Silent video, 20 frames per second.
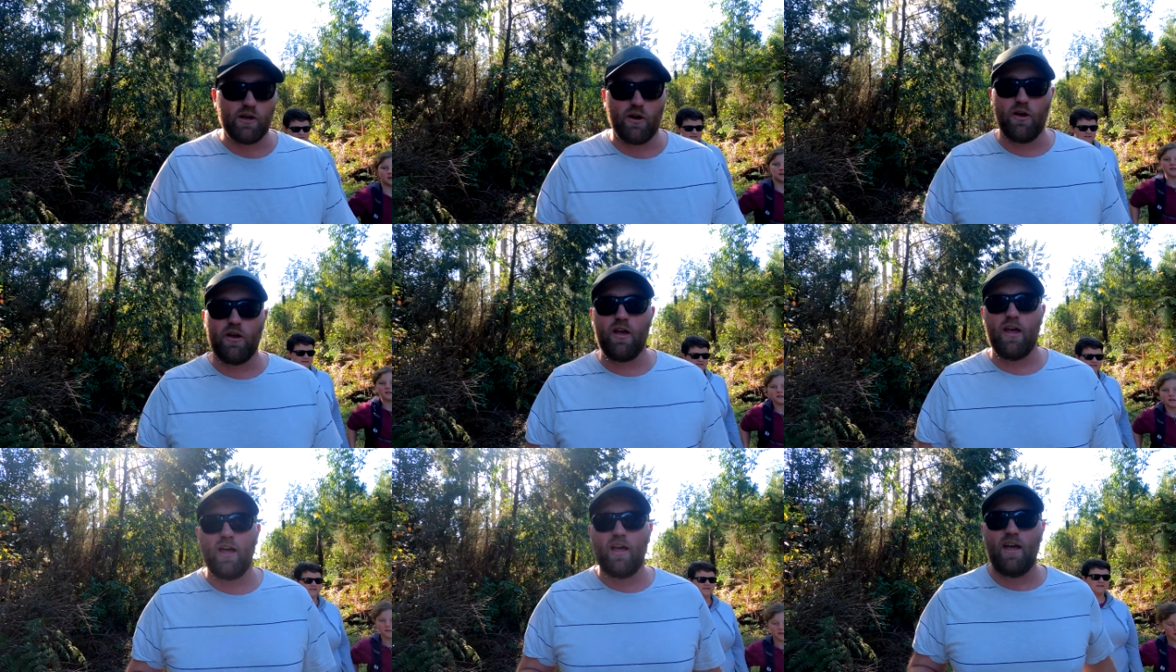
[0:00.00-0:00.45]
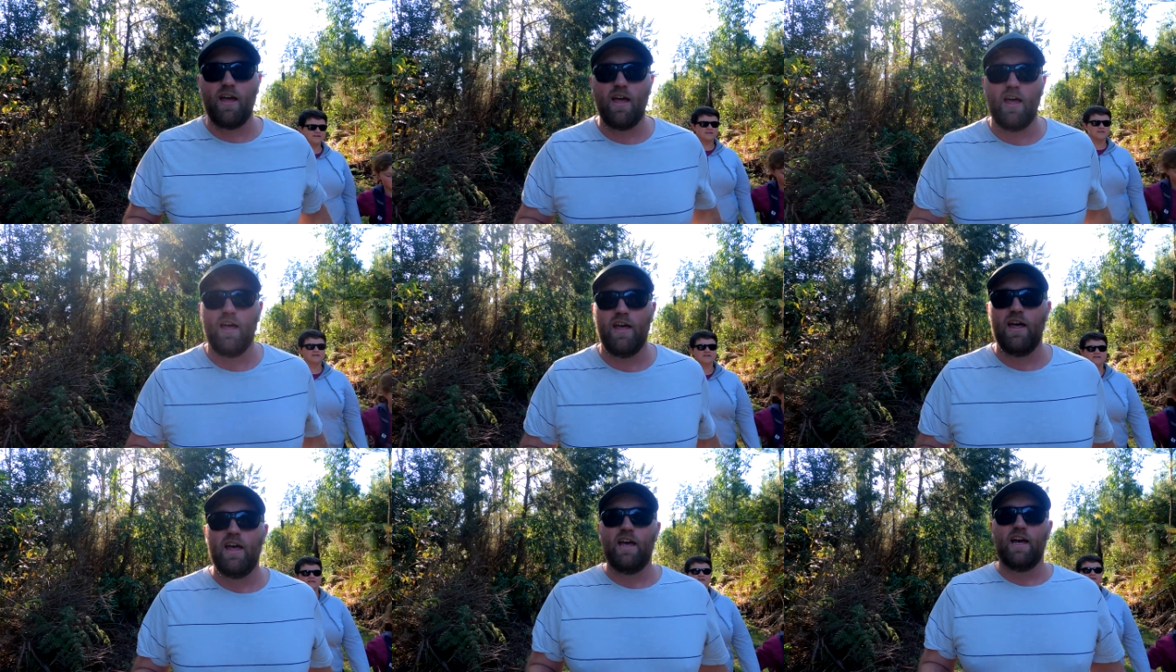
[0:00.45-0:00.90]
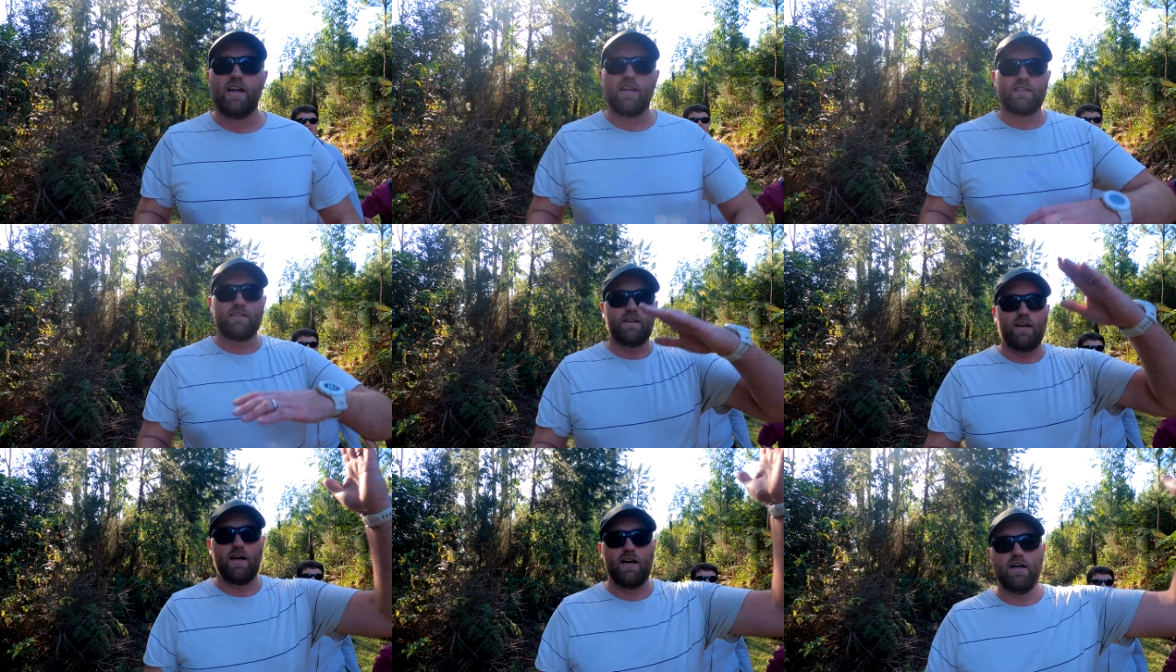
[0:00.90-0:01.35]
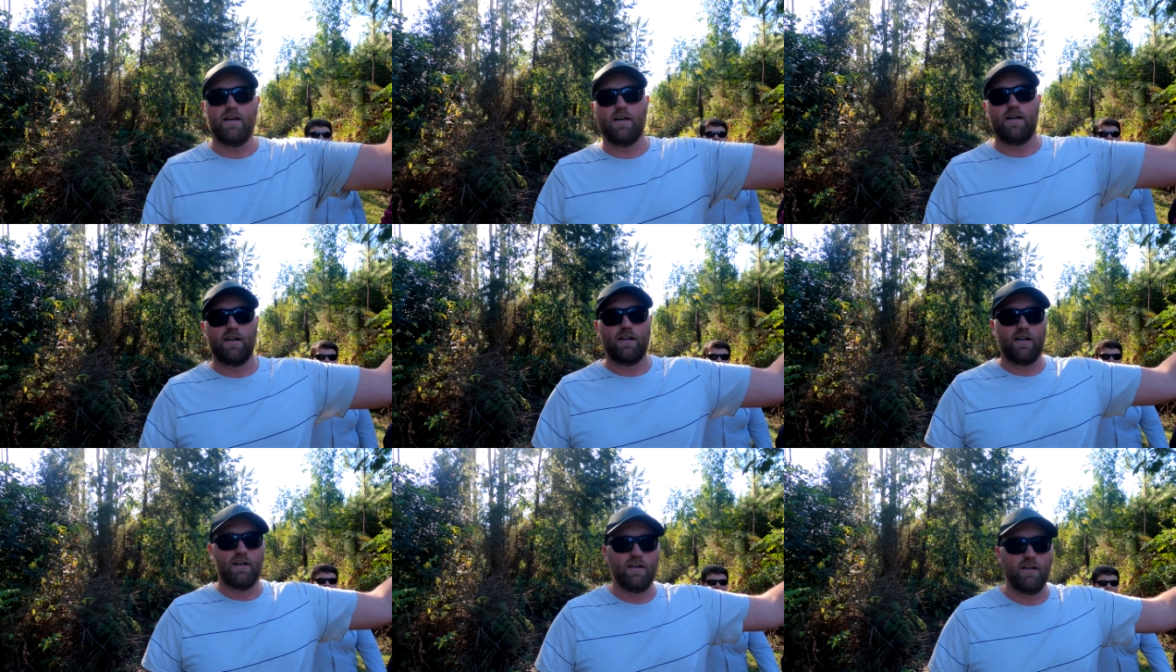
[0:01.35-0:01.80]
so
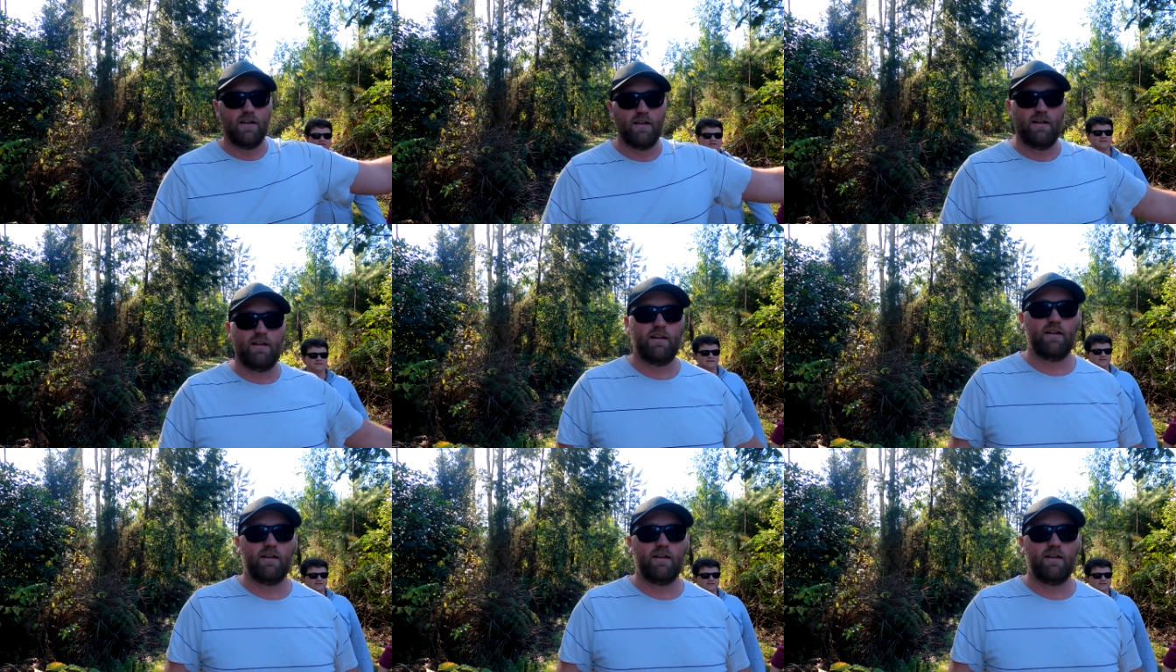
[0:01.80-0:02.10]
ta-da!